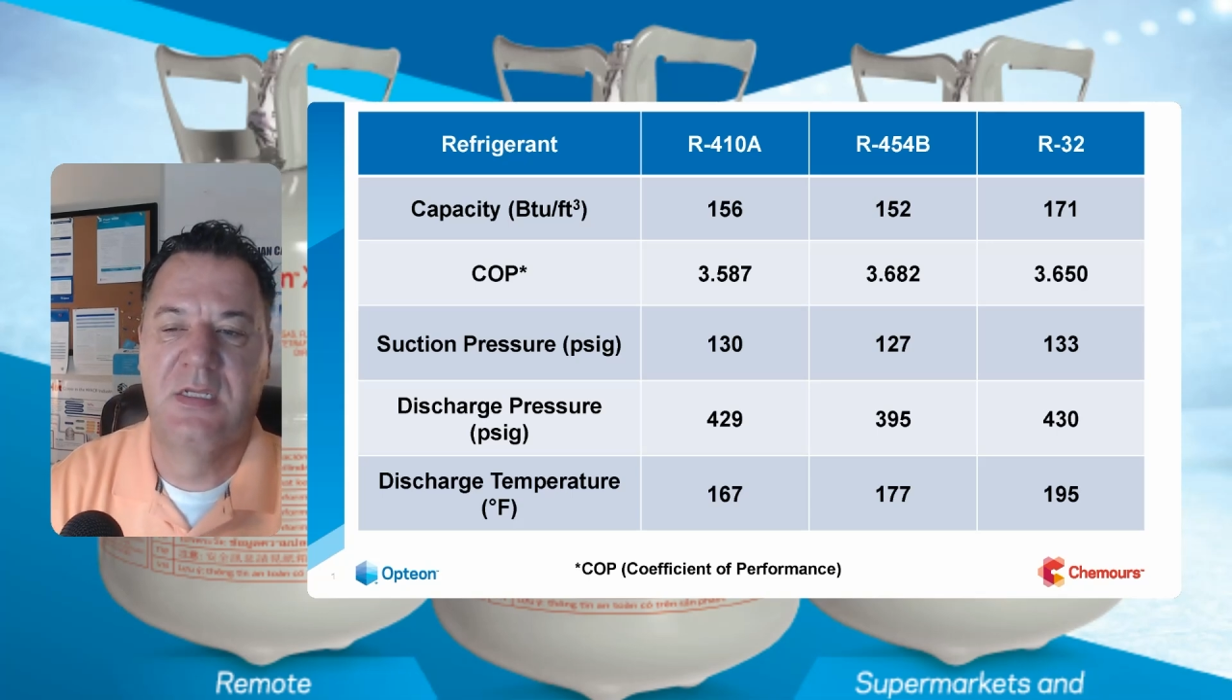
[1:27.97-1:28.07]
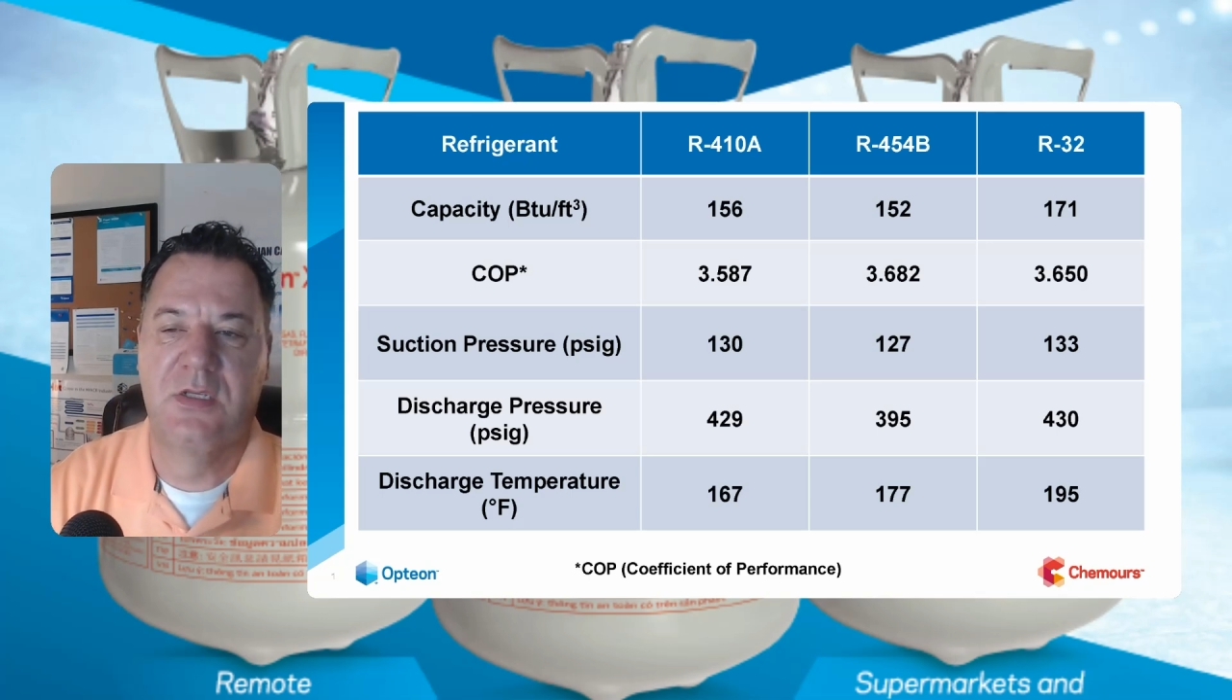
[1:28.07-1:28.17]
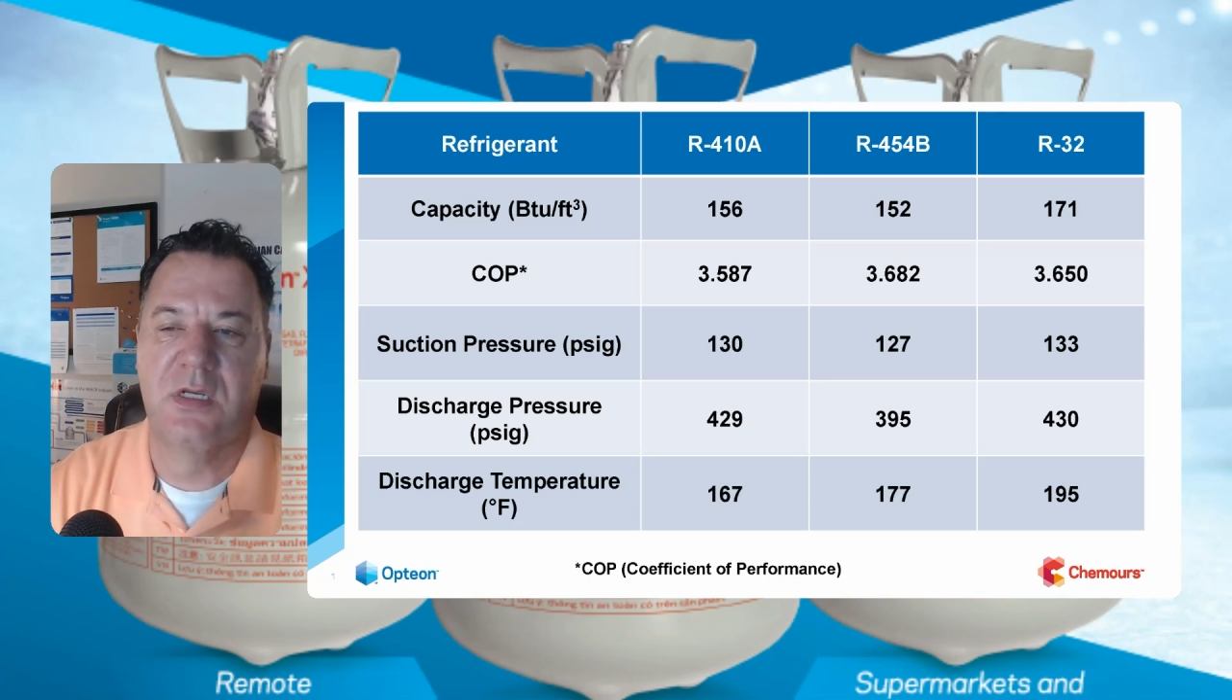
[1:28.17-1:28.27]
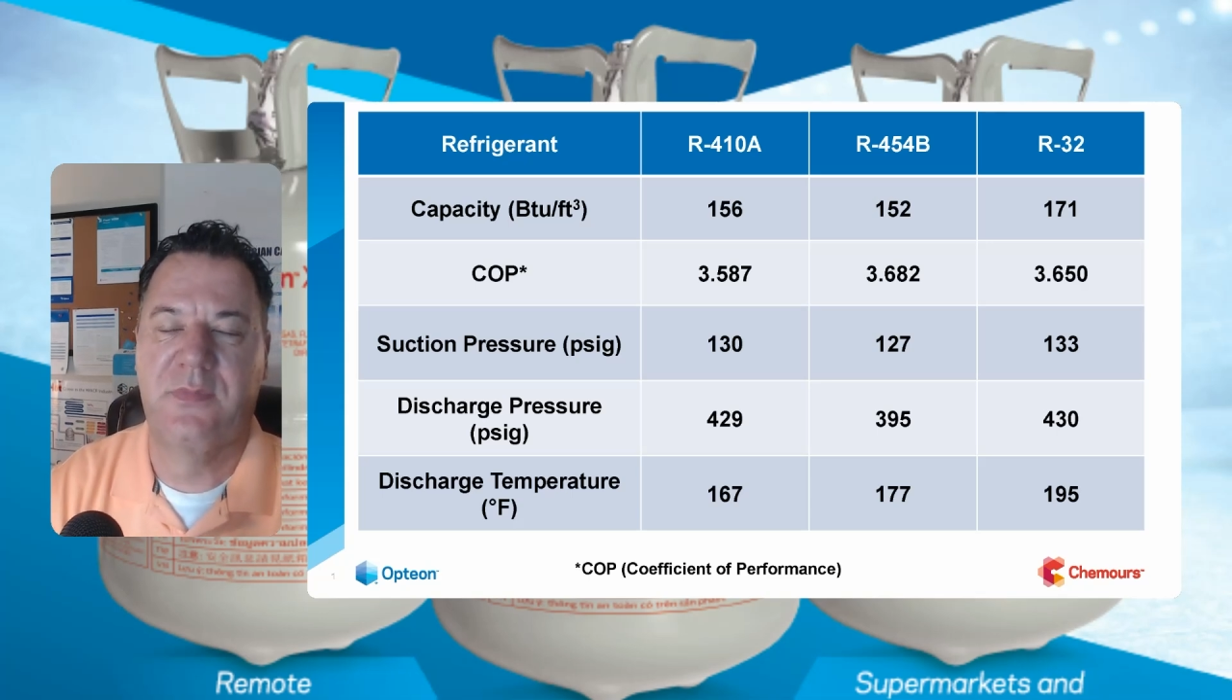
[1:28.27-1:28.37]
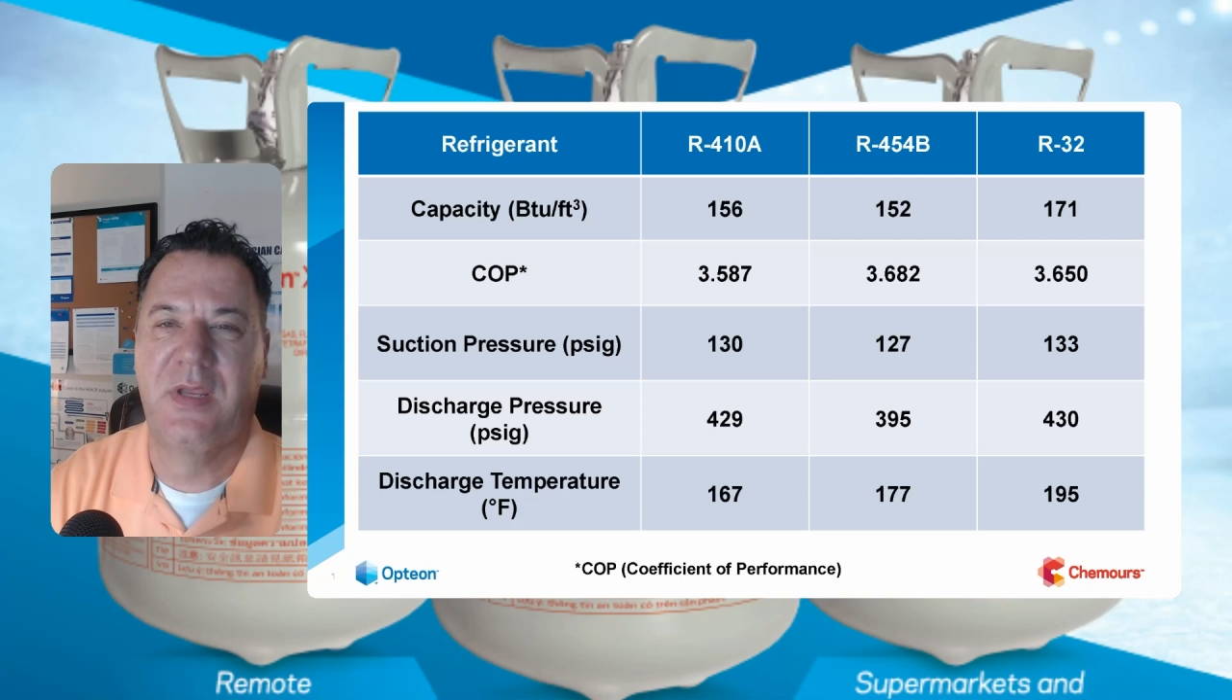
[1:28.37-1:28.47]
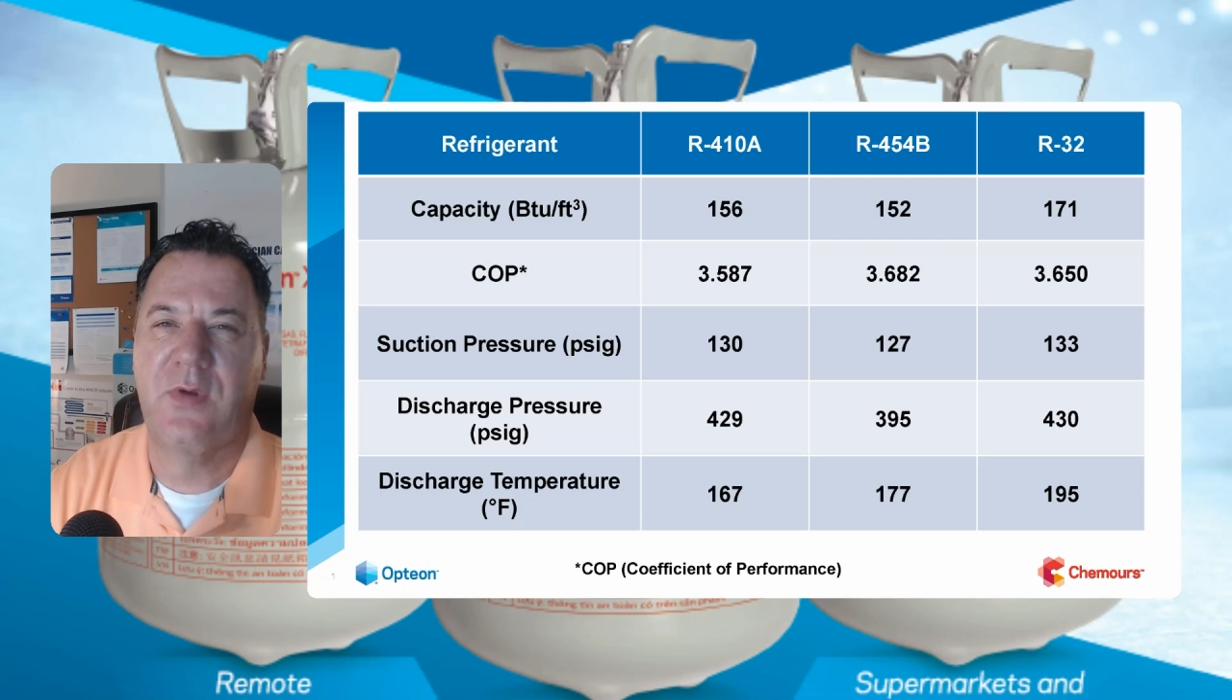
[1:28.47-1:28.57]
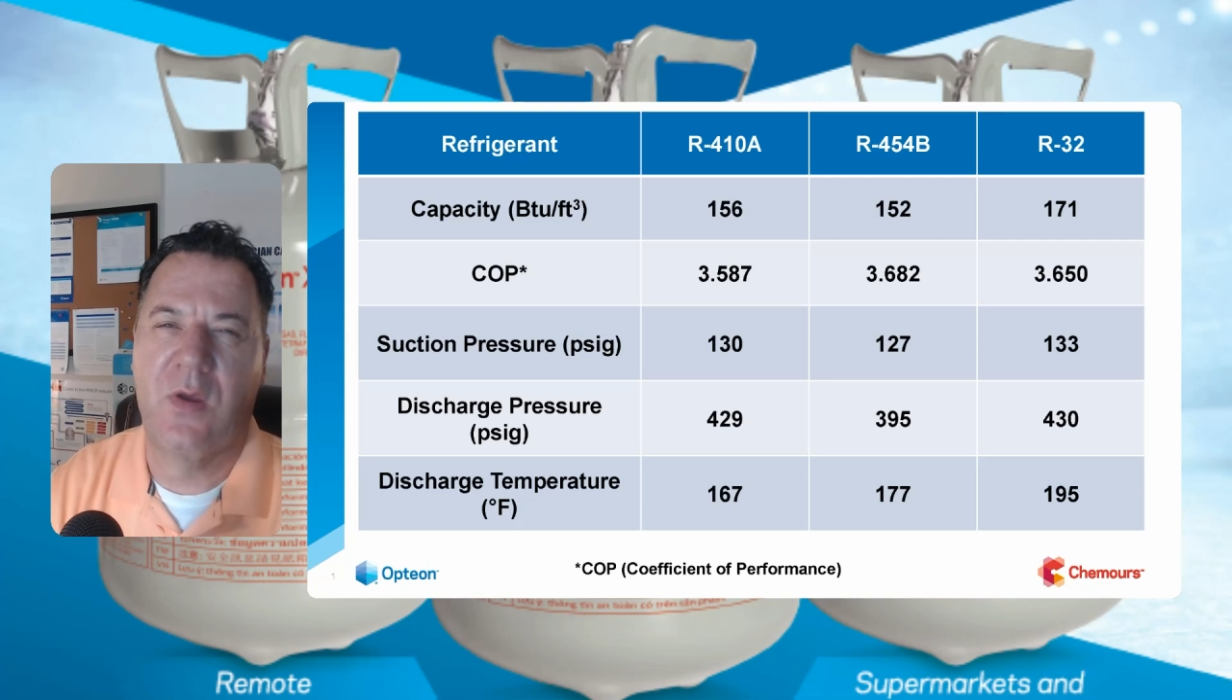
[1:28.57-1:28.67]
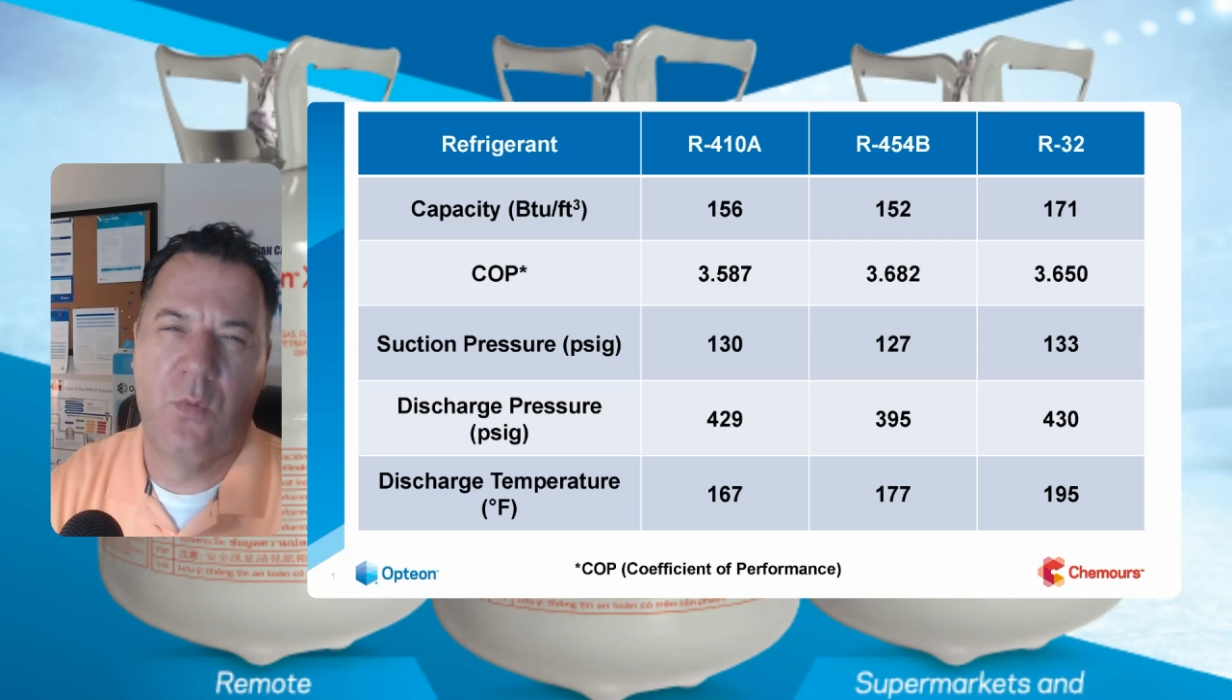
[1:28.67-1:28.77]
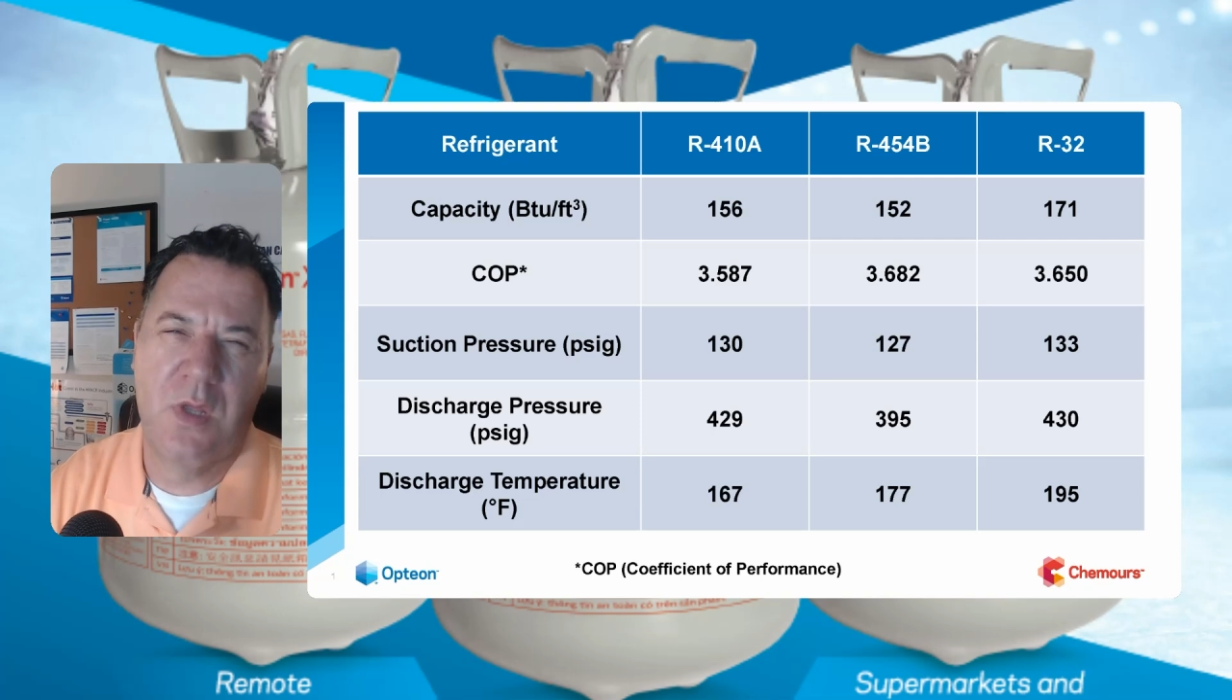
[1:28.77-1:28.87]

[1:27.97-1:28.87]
you're going to be around